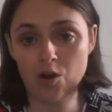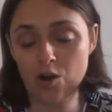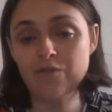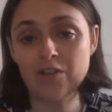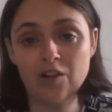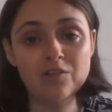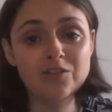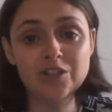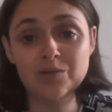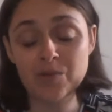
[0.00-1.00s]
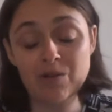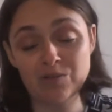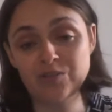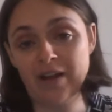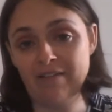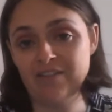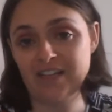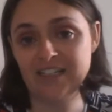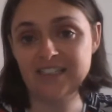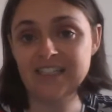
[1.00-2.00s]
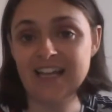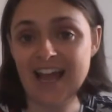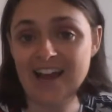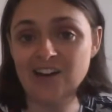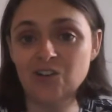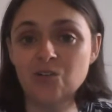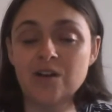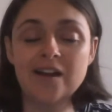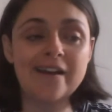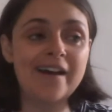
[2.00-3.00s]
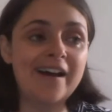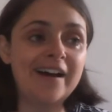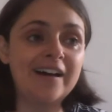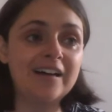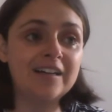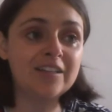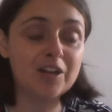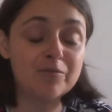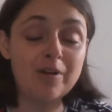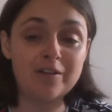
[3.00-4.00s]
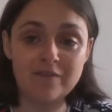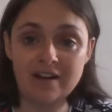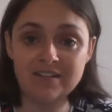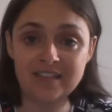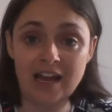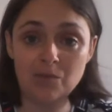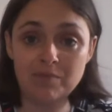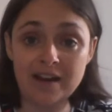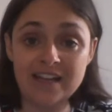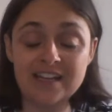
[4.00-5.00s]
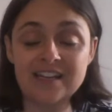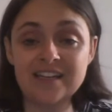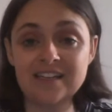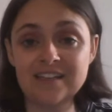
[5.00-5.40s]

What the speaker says: over the long term, we also have to consider how the coronavirus outbreak